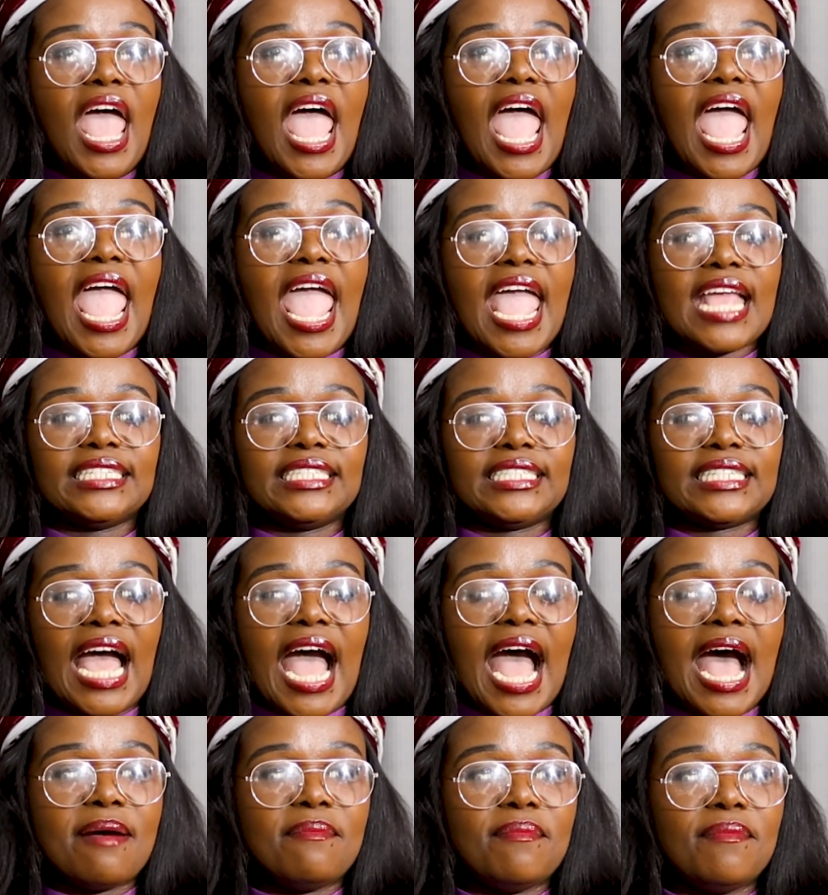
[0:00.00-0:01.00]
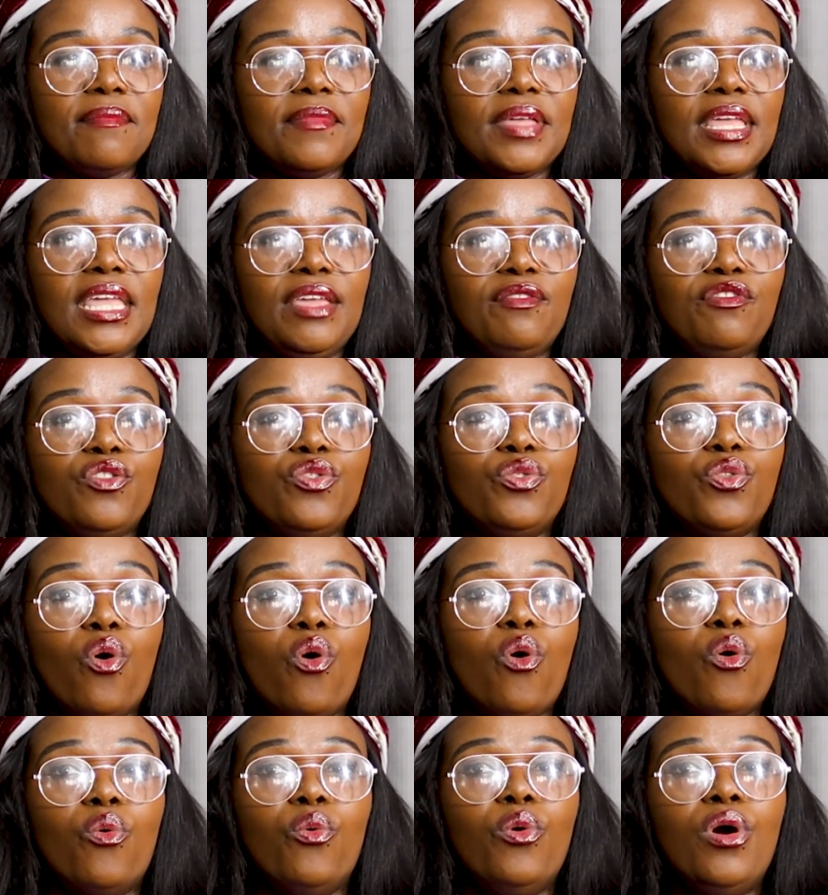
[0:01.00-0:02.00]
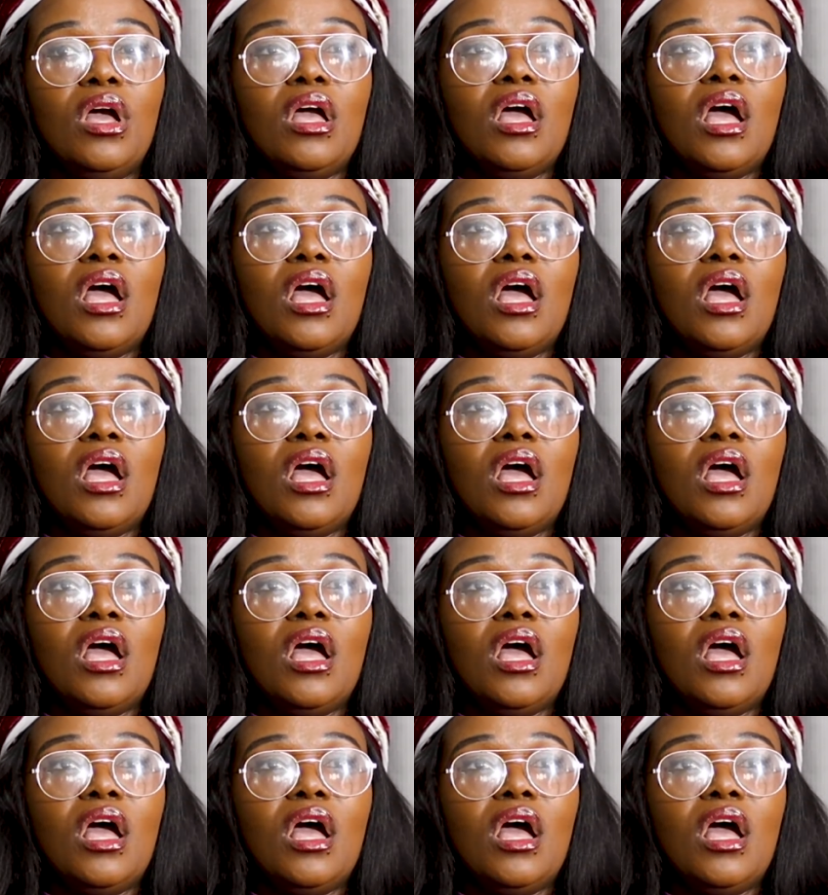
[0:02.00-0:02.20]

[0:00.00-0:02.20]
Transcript: And even though